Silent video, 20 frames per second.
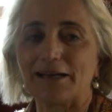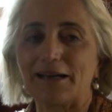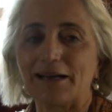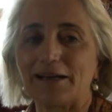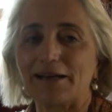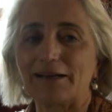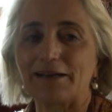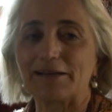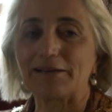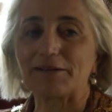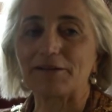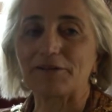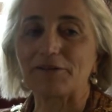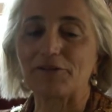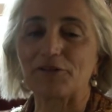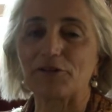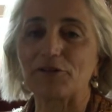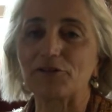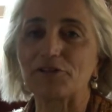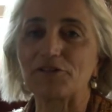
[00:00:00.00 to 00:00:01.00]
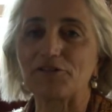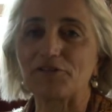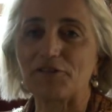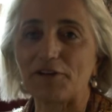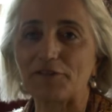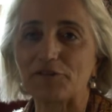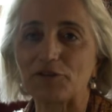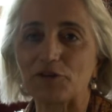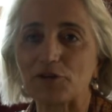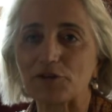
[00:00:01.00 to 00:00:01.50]
uh,
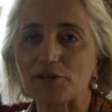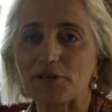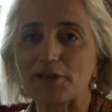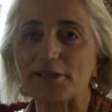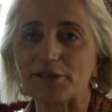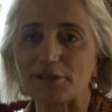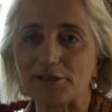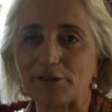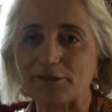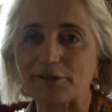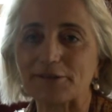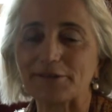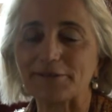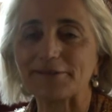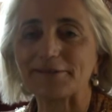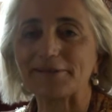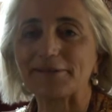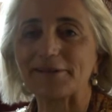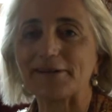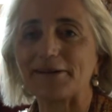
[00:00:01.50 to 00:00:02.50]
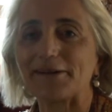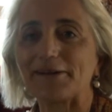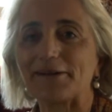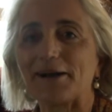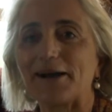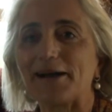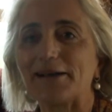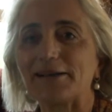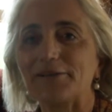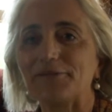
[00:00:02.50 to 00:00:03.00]
35 years later, uh,
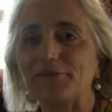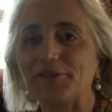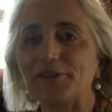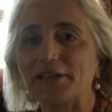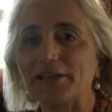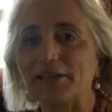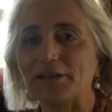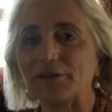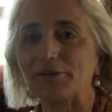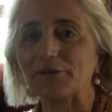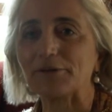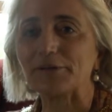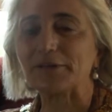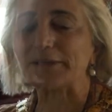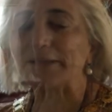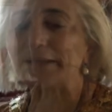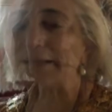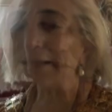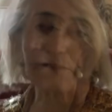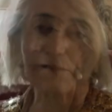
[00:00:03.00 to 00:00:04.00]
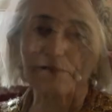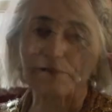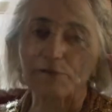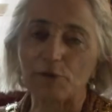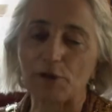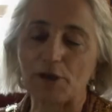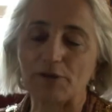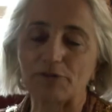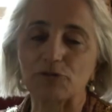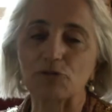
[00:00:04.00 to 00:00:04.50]
I live in England. So
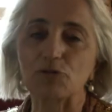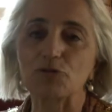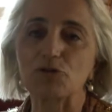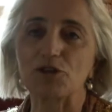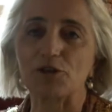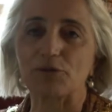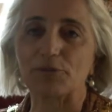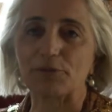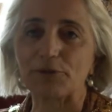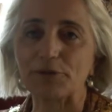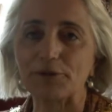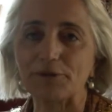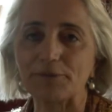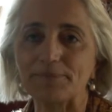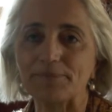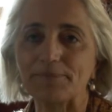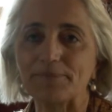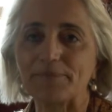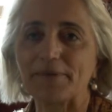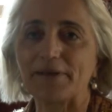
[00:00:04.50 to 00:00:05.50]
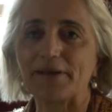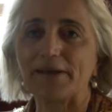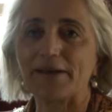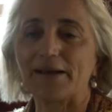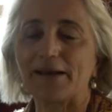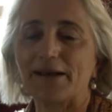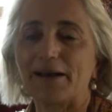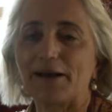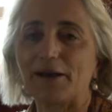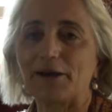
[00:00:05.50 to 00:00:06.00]
we have two children,
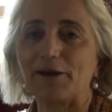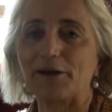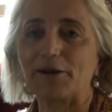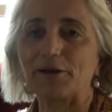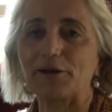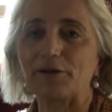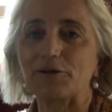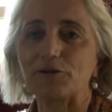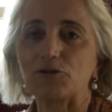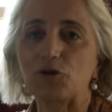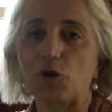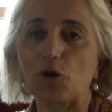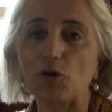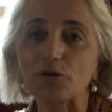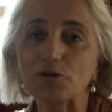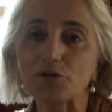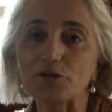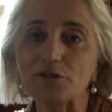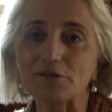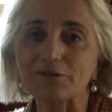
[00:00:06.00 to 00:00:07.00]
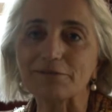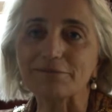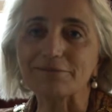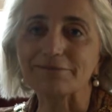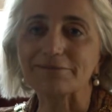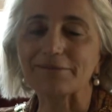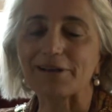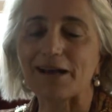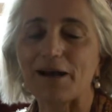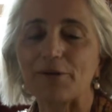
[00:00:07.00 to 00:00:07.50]
uh, dogs.
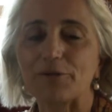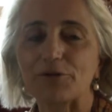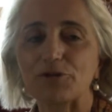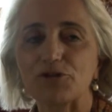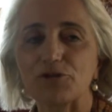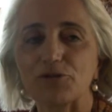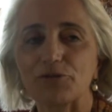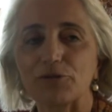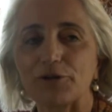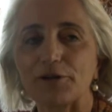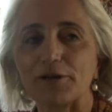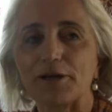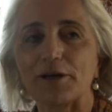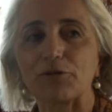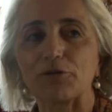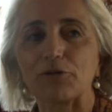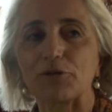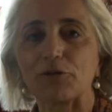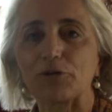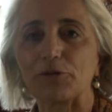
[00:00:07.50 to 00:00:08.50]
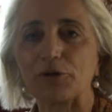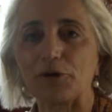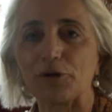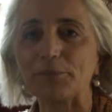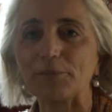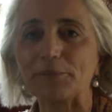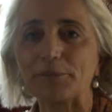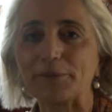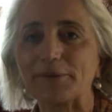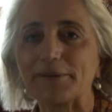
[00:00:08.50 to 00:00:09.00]
Our children are grown
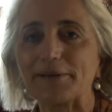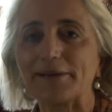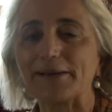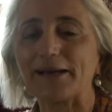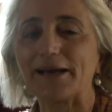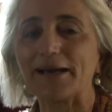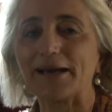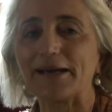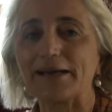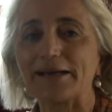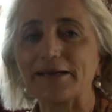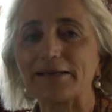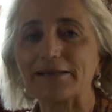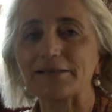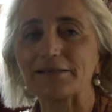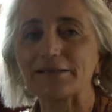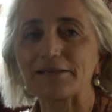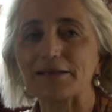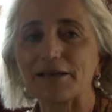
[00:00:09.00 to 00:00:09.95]
up. And